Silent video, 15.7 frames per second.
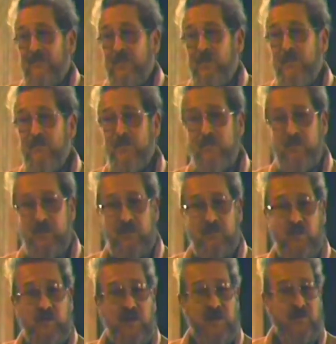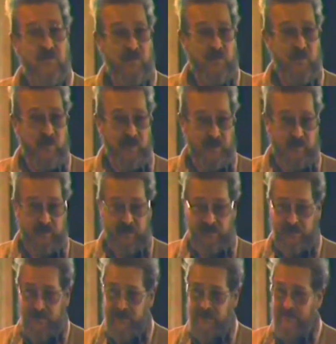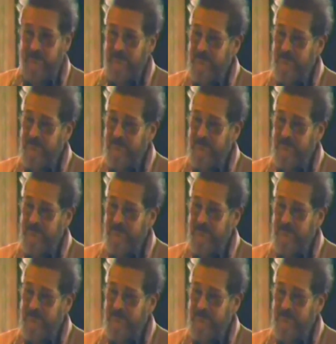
Very few people can avoid this.